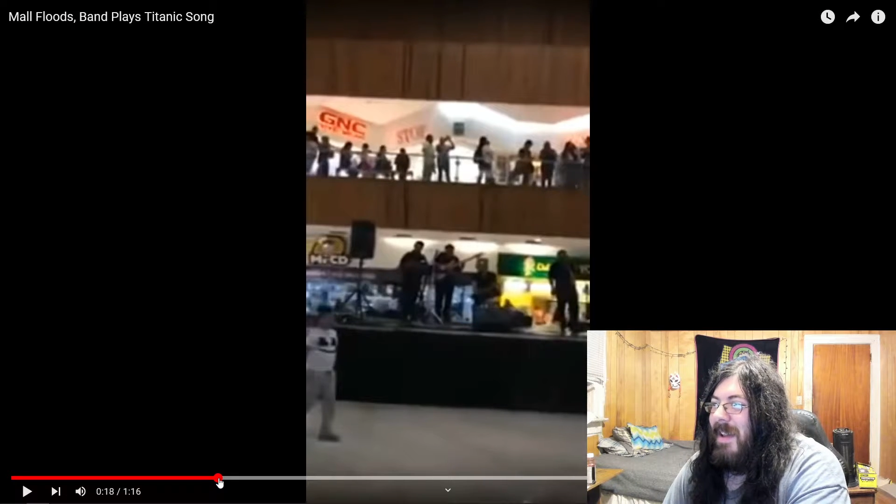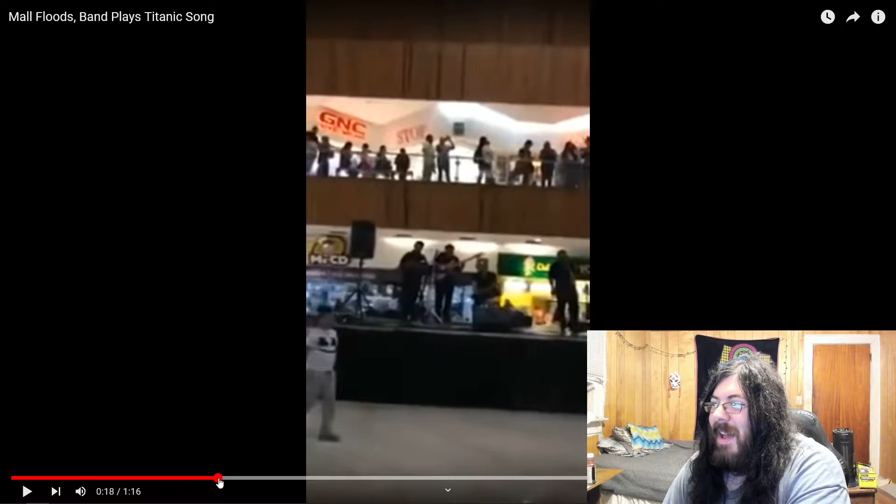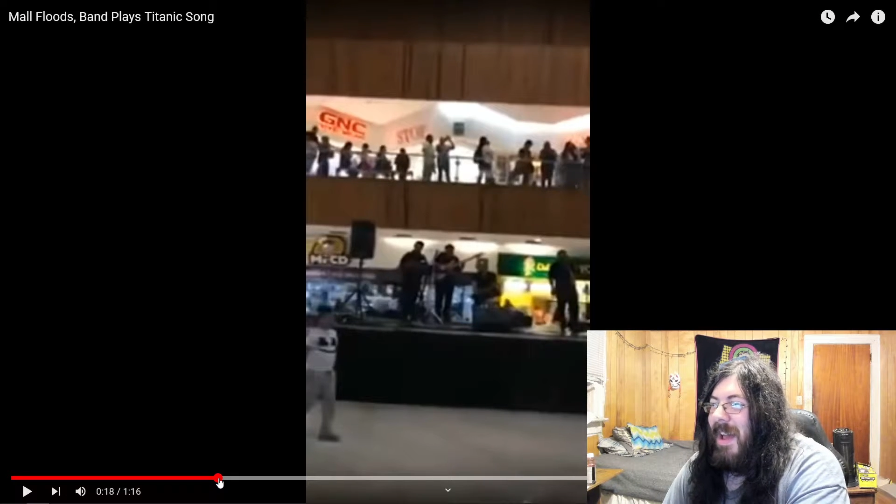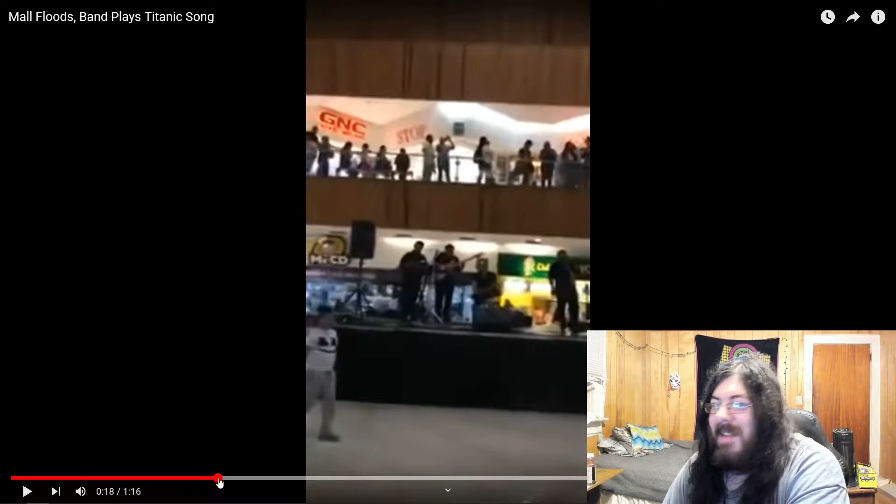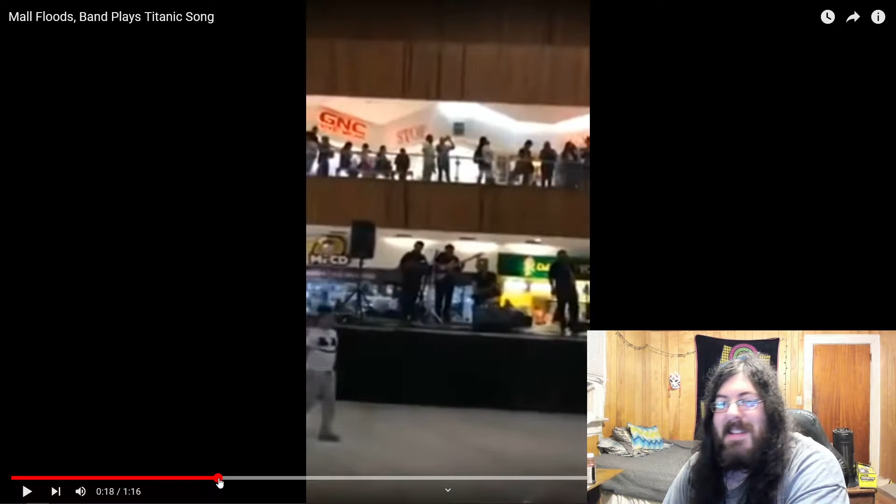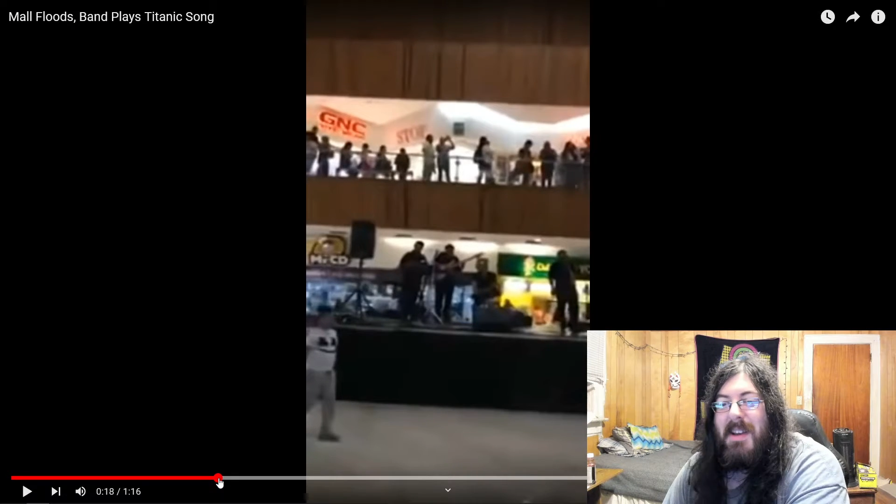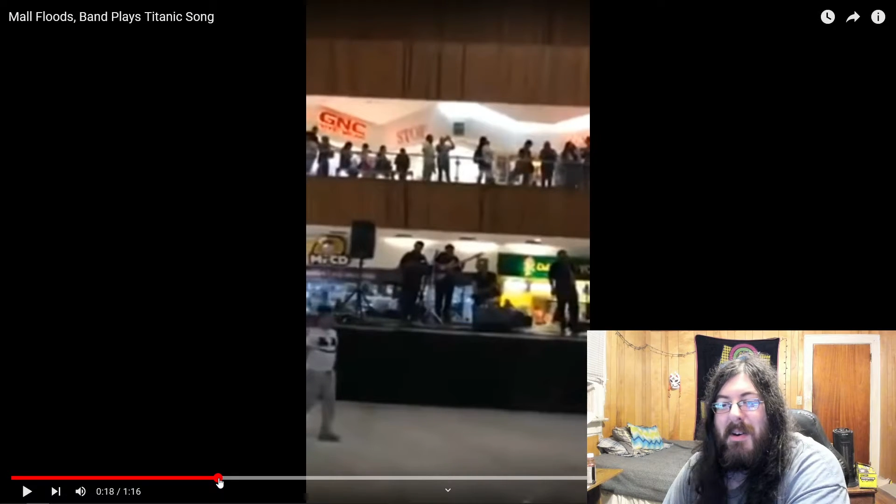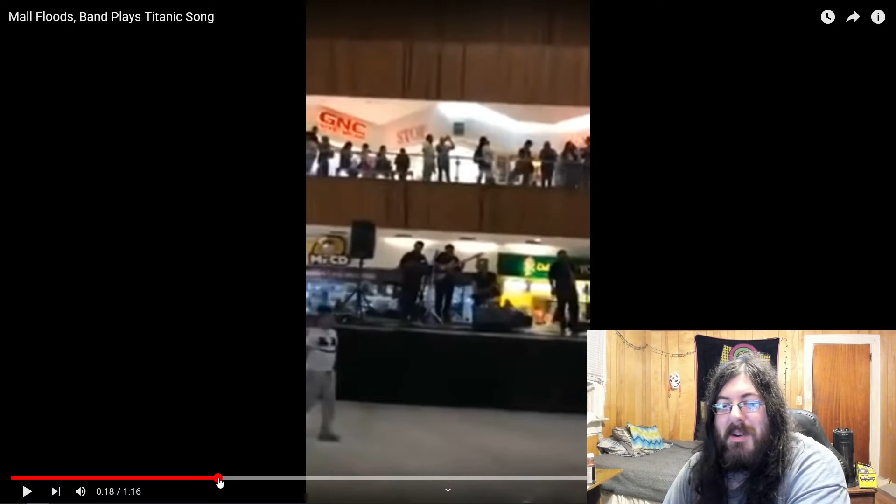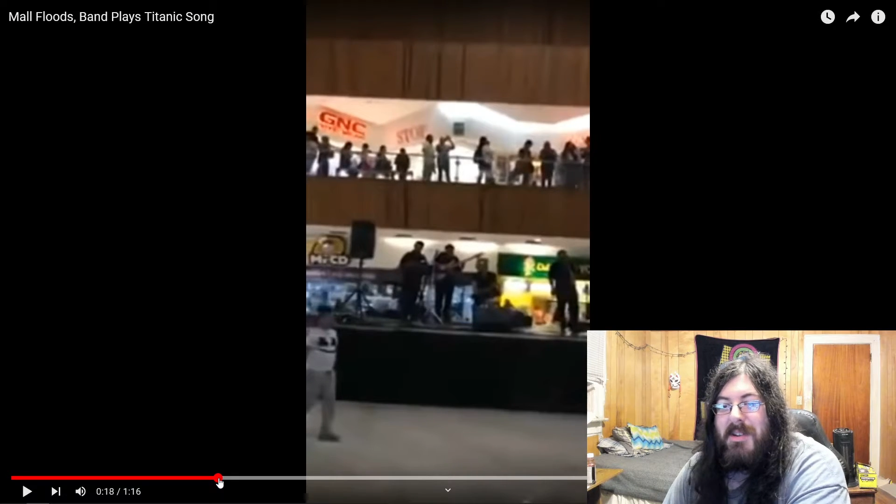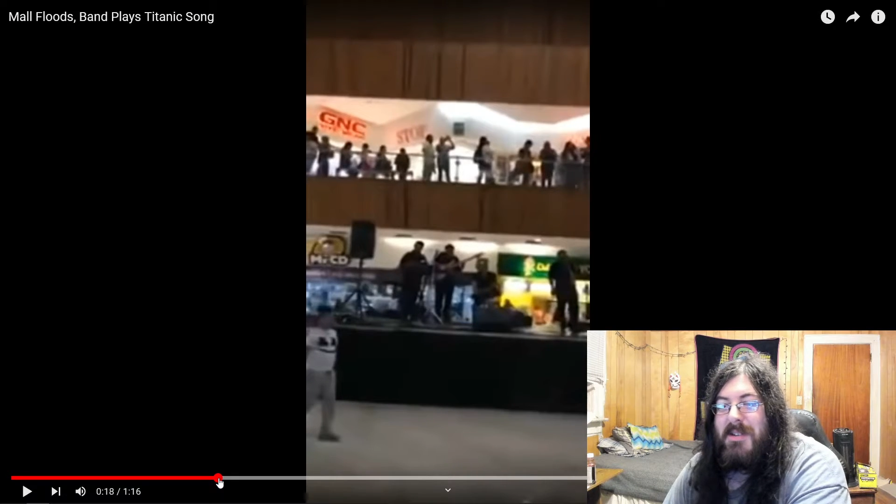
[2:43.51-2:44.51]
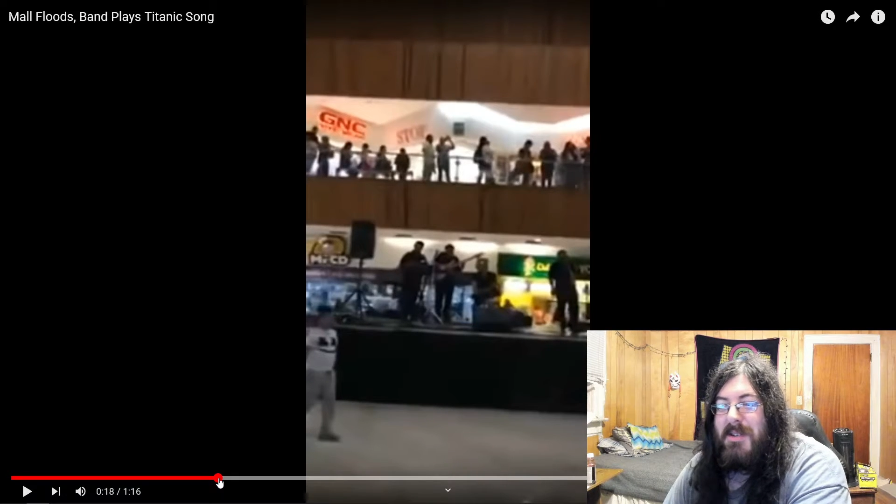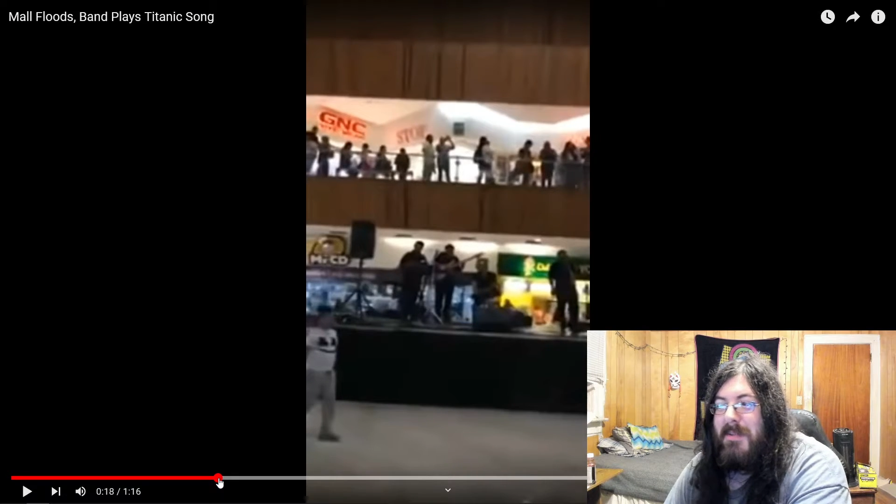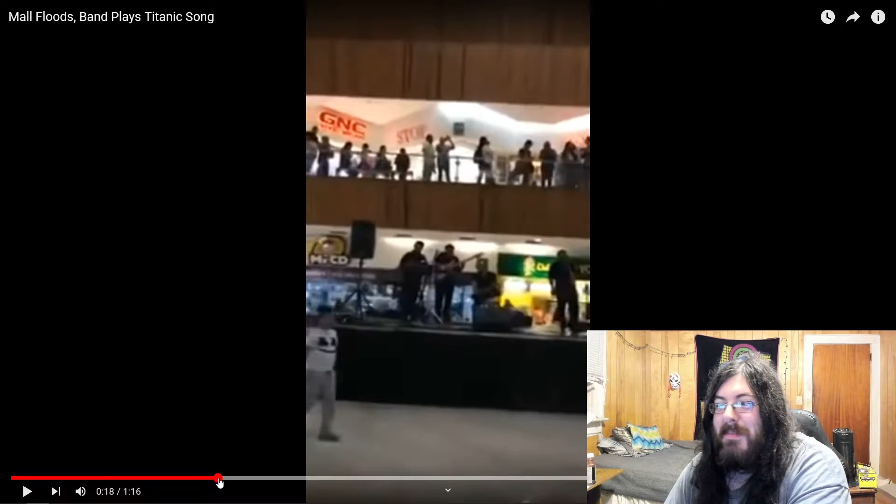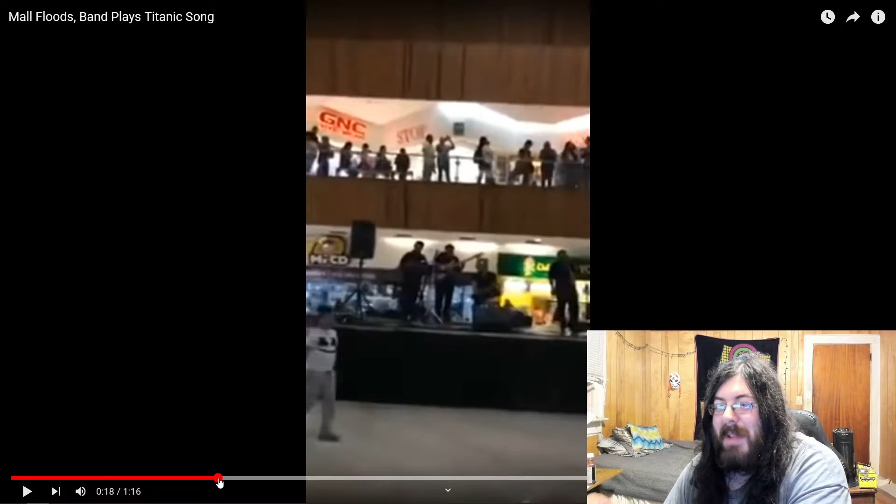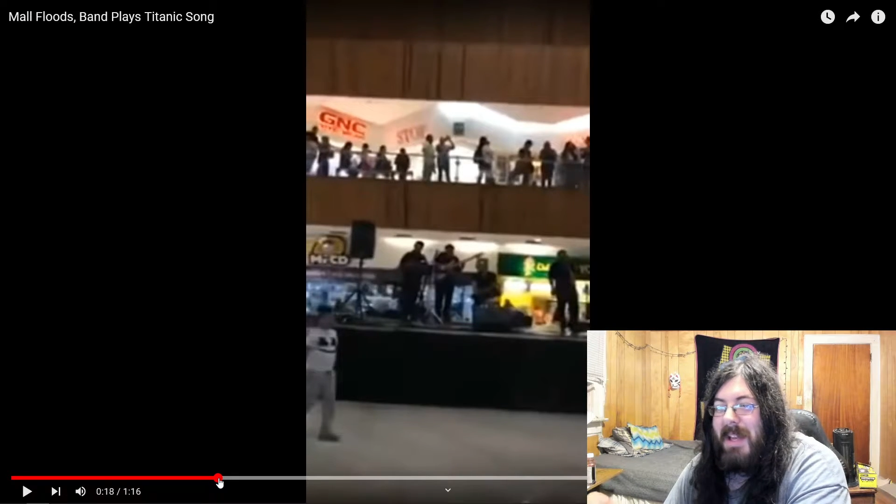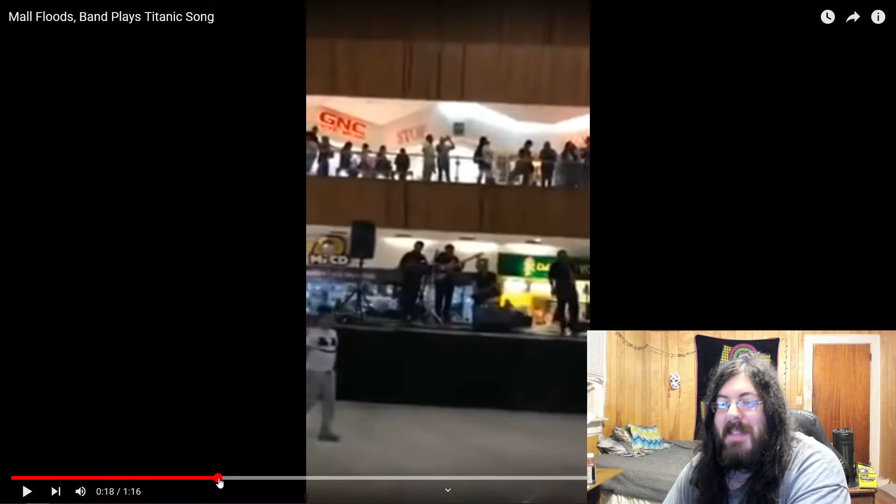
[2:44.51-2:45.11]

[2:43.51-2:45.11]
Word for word: has the urge to play